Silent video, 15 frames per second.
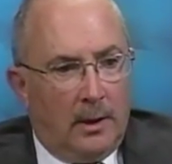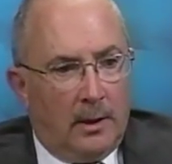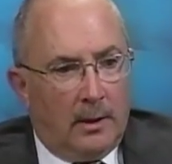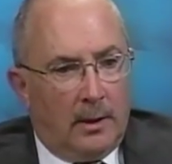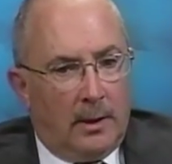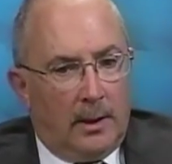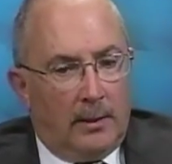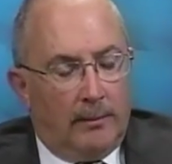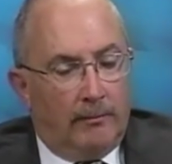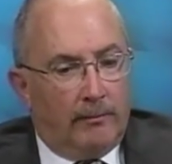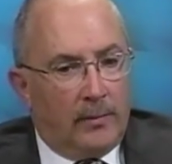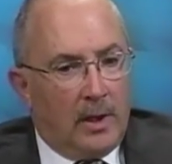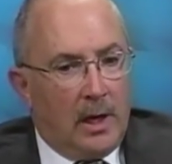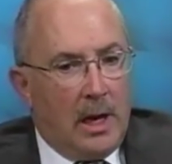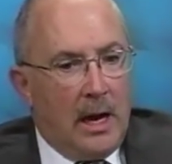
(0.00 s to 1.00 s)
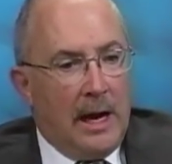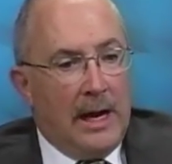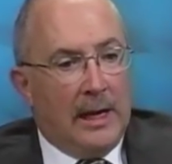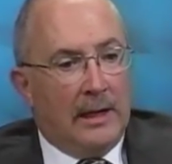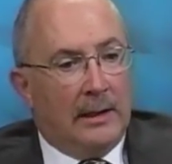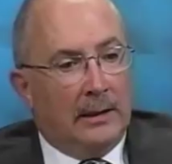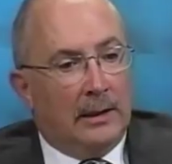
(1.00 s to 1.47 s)
Um,
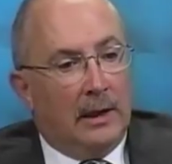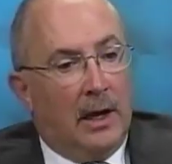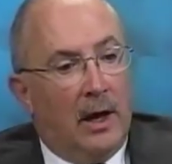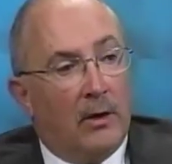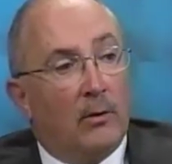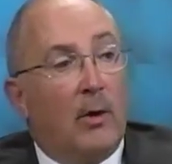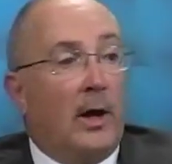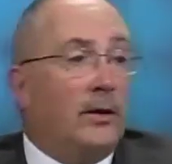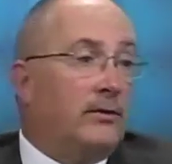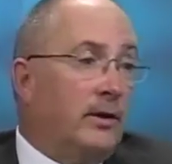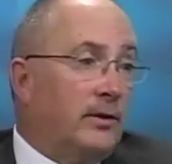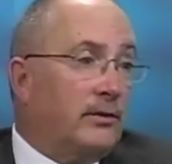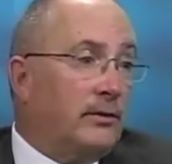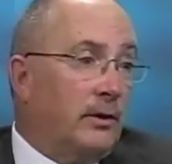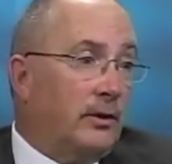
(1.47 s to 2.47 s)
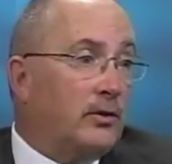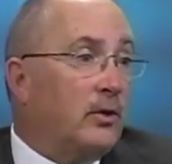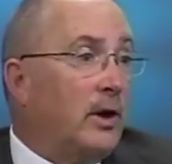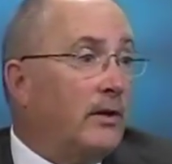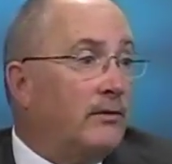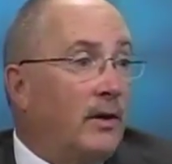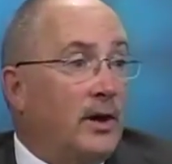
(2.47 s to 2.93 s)
and otherwise, they'll, they'll
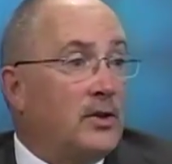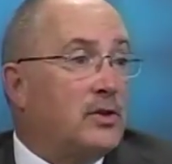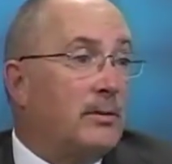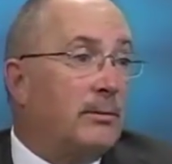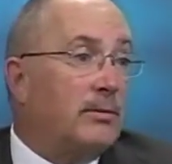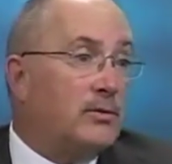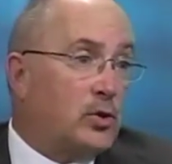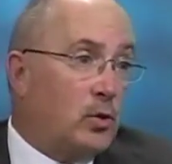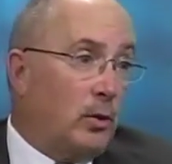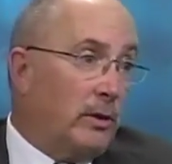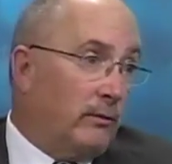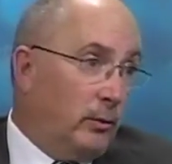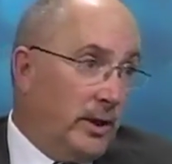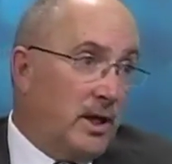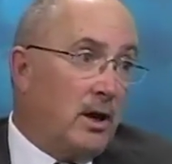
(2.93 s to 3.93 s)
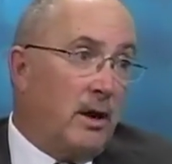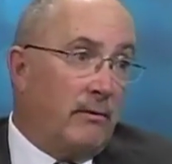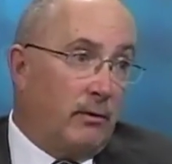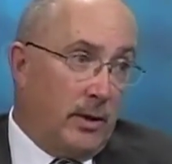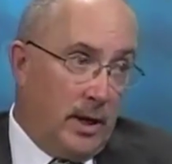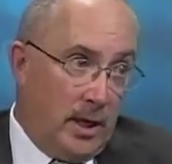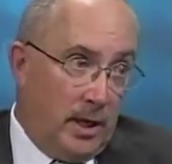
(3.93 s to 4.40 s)
try and find some sort of
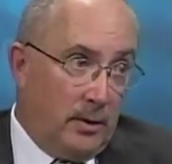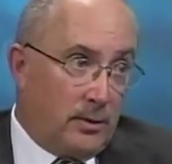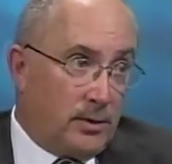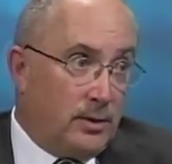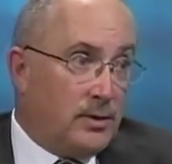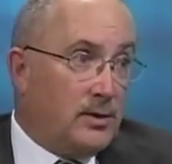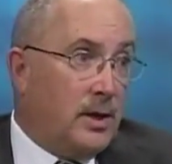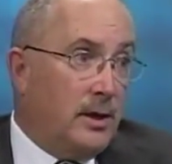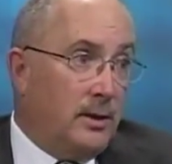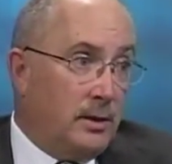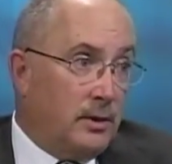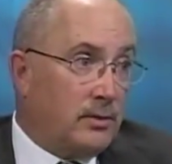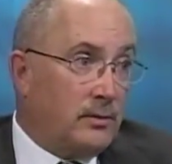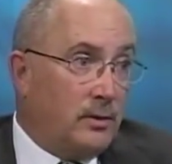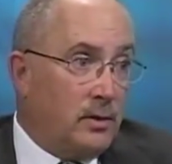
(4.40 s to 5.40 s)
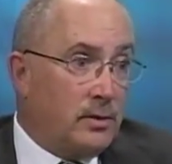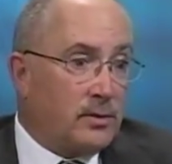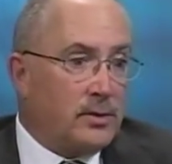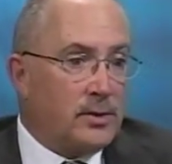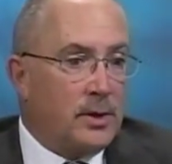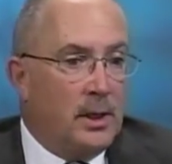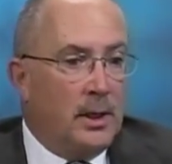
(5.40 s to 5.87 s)
recovery house to send these
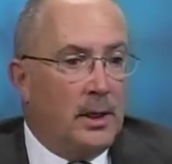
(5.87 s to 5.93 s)
folks.